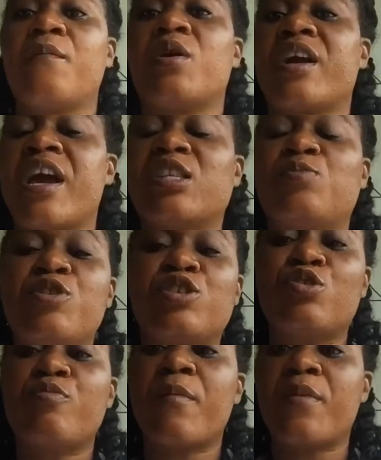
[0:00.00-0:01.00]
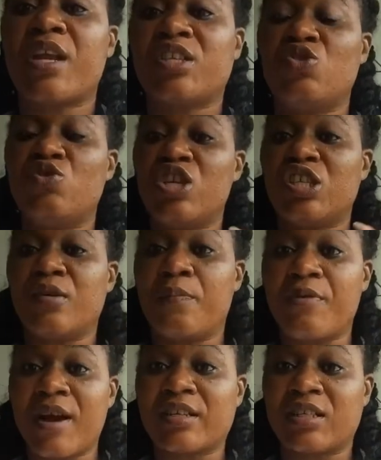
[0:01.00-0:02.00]
But guys, please remember that you need to
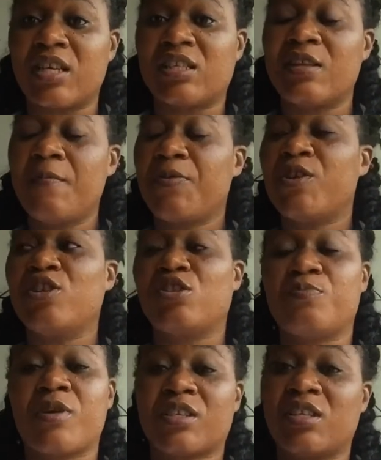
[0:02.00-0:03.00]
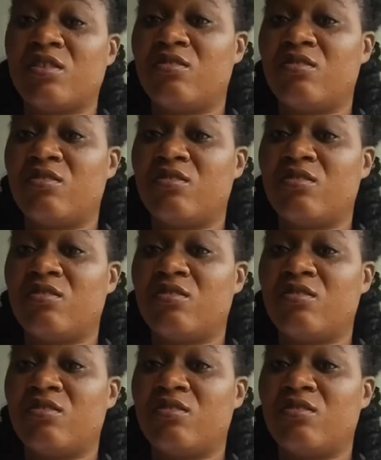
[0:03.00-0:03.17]
practice, you need to practice,